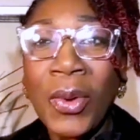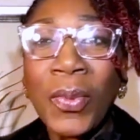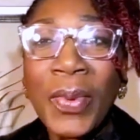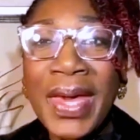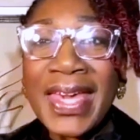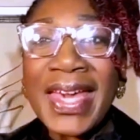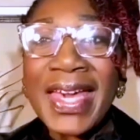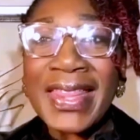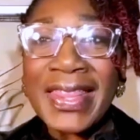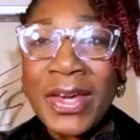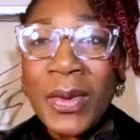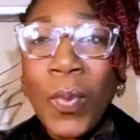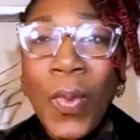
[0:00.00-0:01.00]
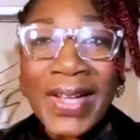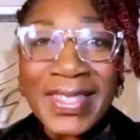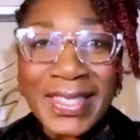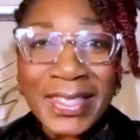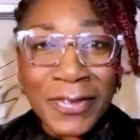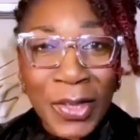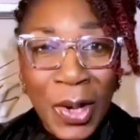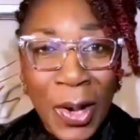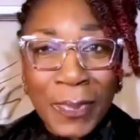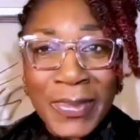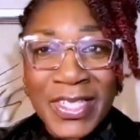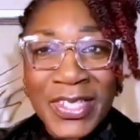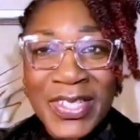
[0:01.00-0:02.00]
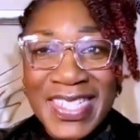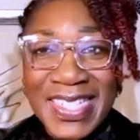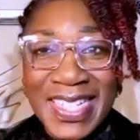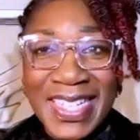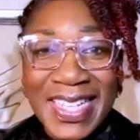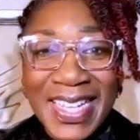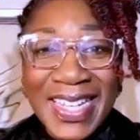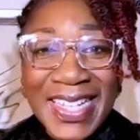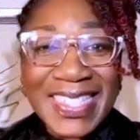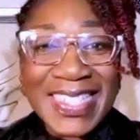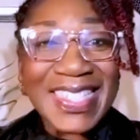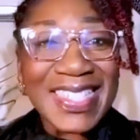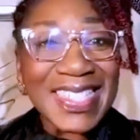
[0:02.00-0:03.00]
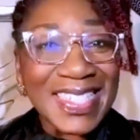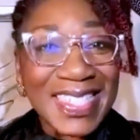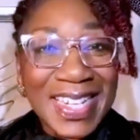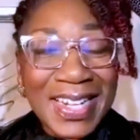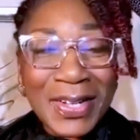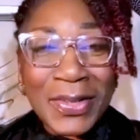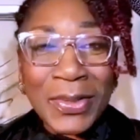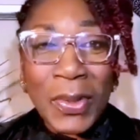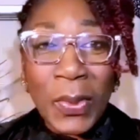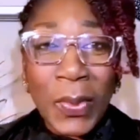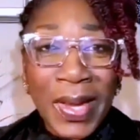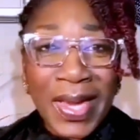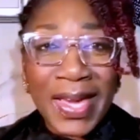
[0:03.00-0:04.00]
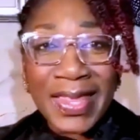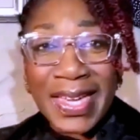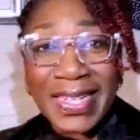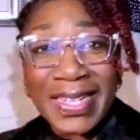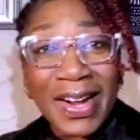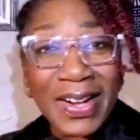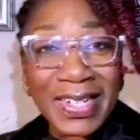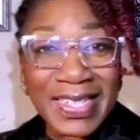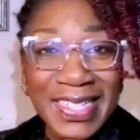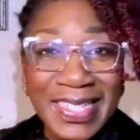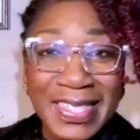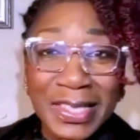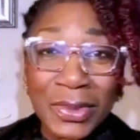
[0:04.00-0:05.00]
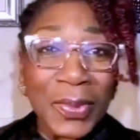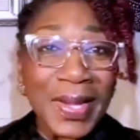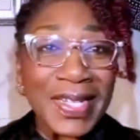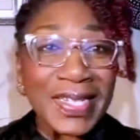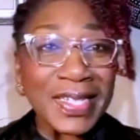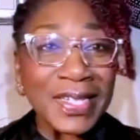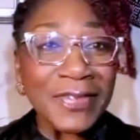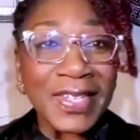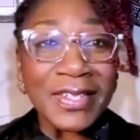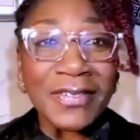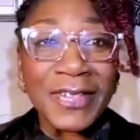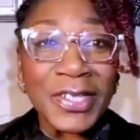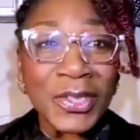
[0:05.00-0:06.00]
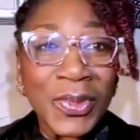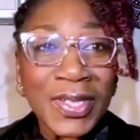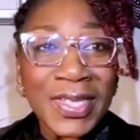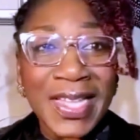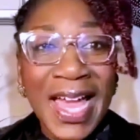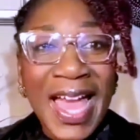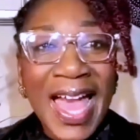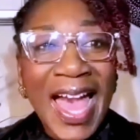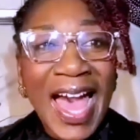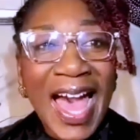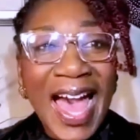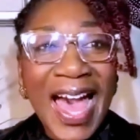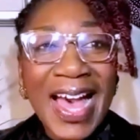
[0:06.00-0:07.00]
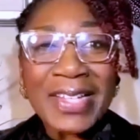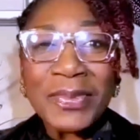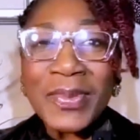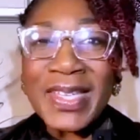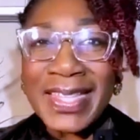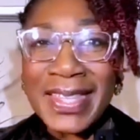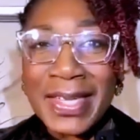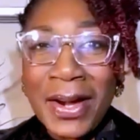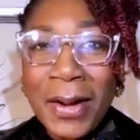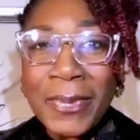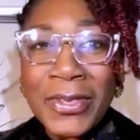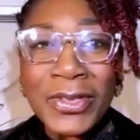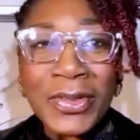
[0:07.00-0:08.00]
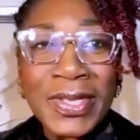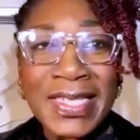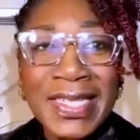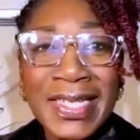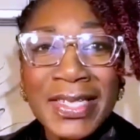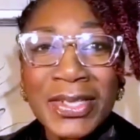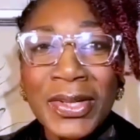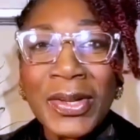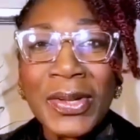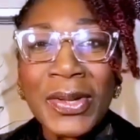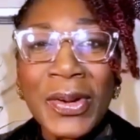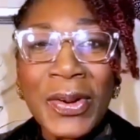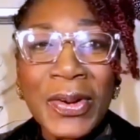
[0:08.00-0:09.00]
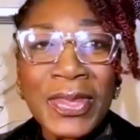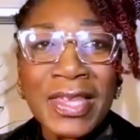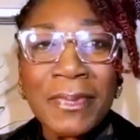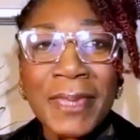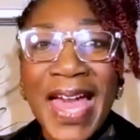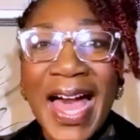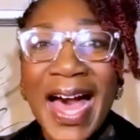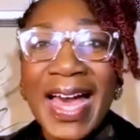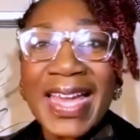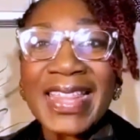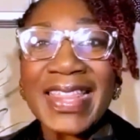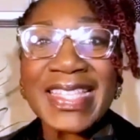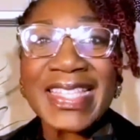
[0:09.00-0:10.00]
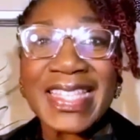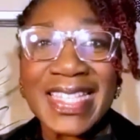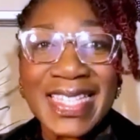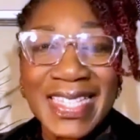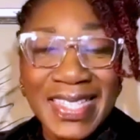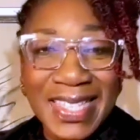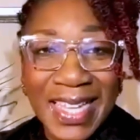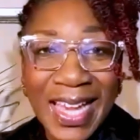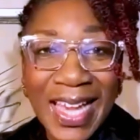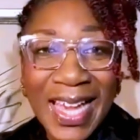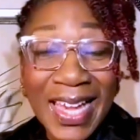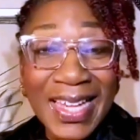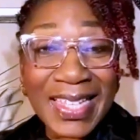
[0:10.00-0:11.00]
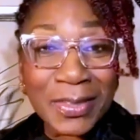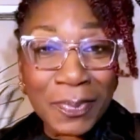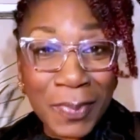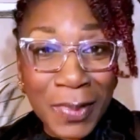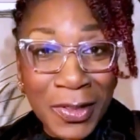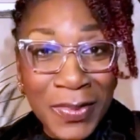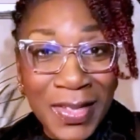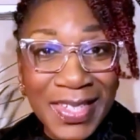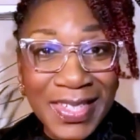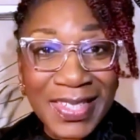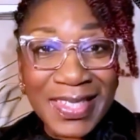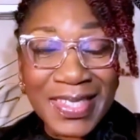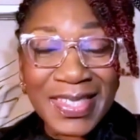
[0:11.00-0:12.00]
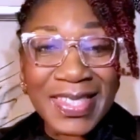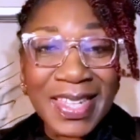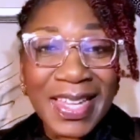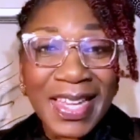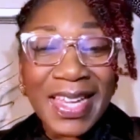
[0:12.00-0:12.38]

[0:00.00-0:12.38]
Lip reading: we get the wonderful opportunity to sit down with an artist, a creative individual, and we get the opportunity to learn the behind the scenes experience